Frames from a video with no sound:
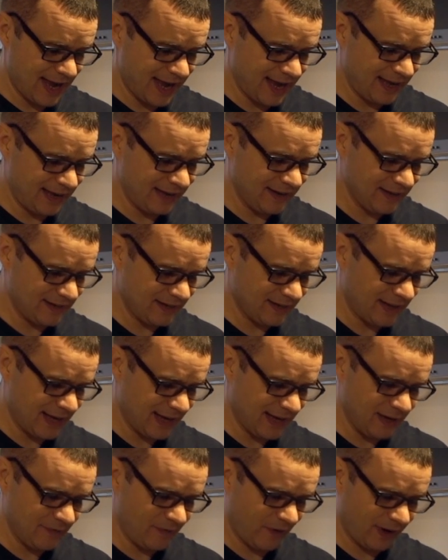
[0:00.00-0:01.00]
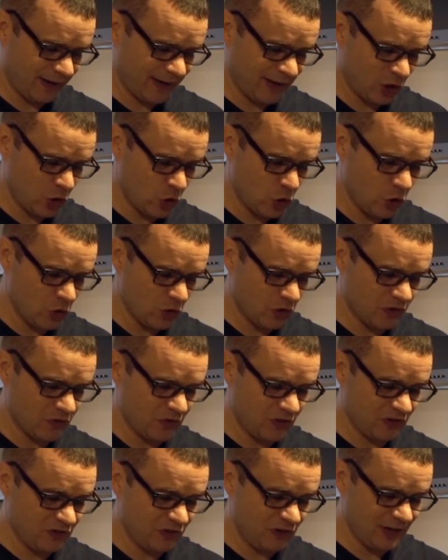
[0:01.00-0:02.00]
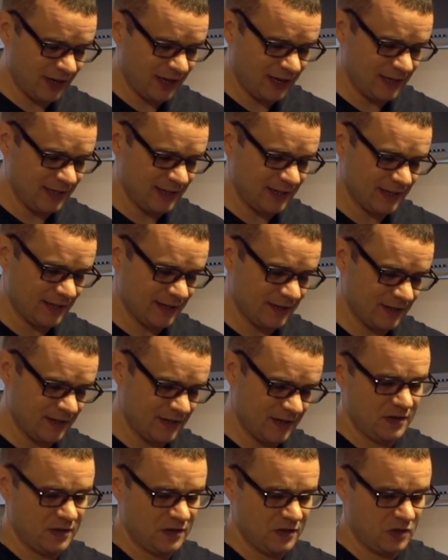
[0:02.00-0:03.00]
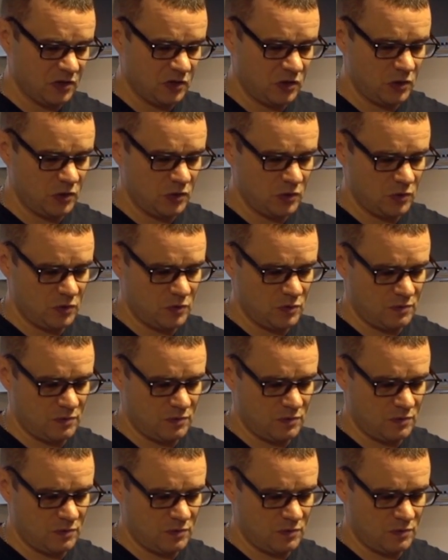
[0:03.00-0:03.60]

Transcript: And that if I cook the chicken to